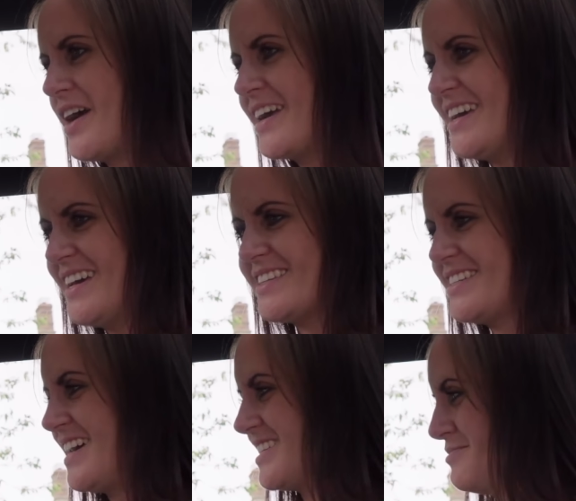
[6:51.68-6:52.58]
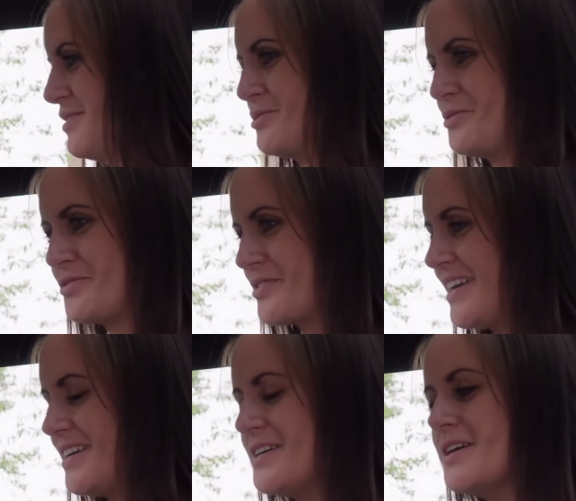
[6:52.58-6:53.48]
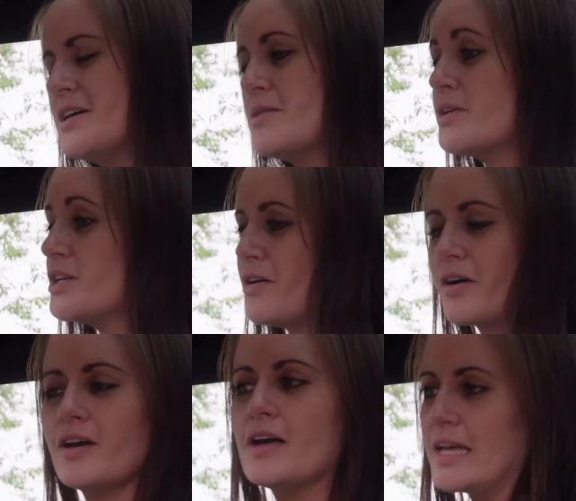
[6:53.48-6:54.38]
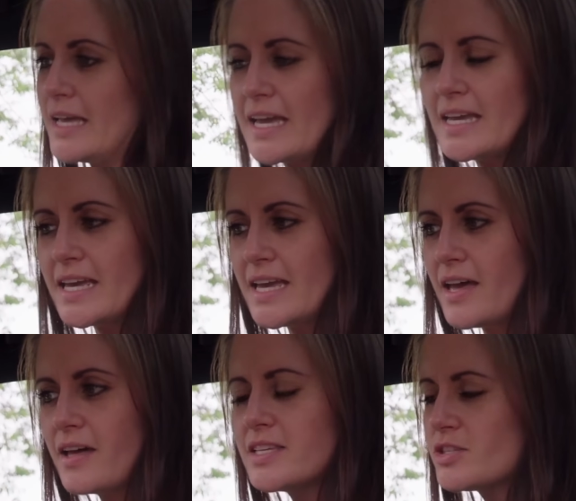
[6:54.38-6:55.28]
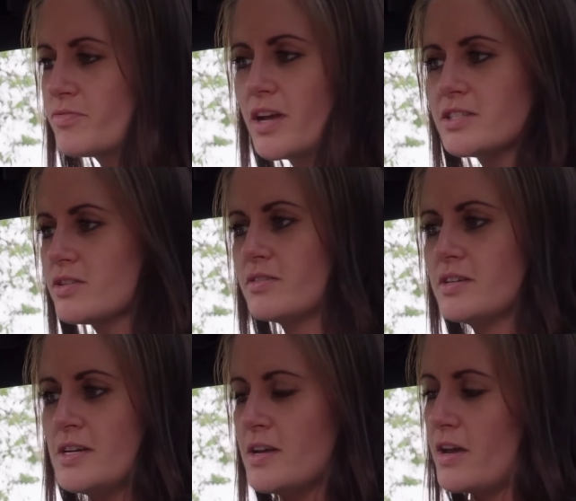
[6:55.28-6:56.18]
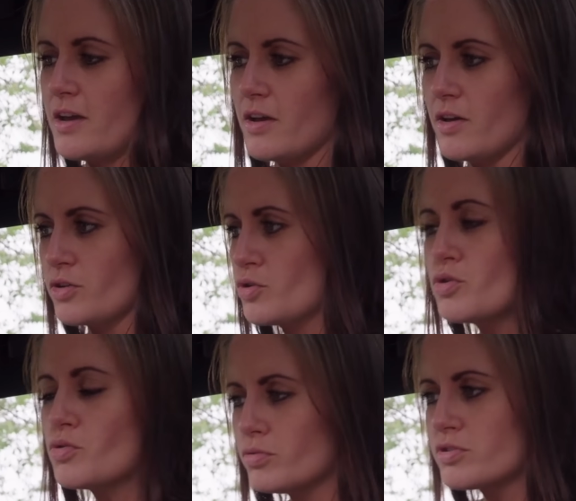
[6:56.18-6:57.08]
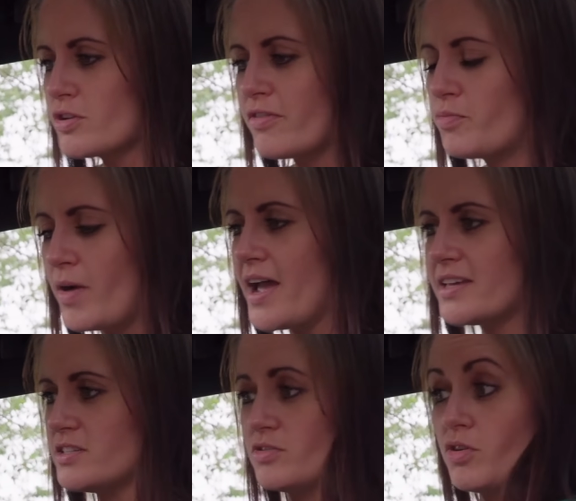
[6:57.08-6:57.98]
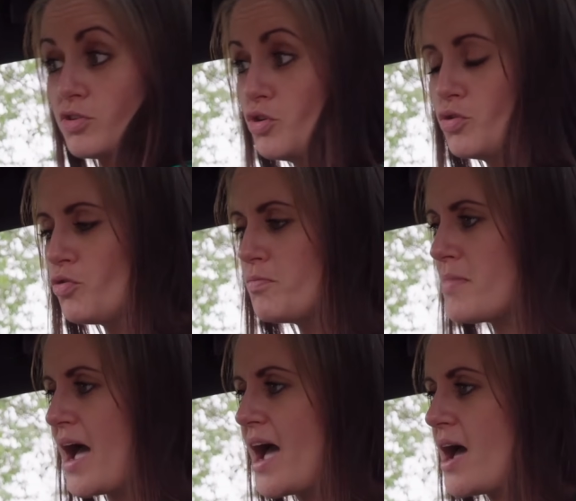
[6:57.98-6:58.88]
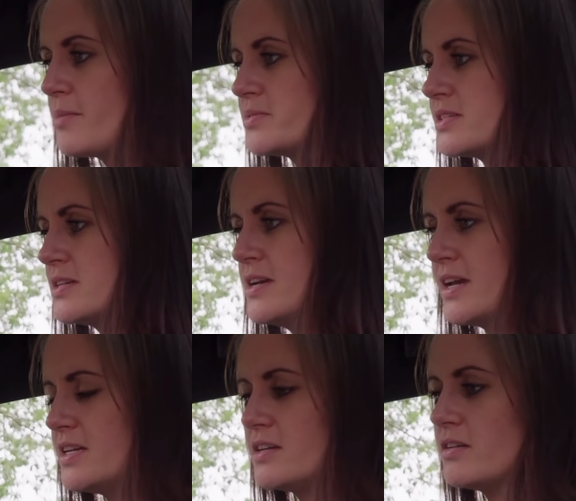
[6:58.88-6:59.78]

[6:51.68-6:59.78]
bracket as a Tesla Model 3. But look, in here, this runs on Google software, so you've got Google Maps, and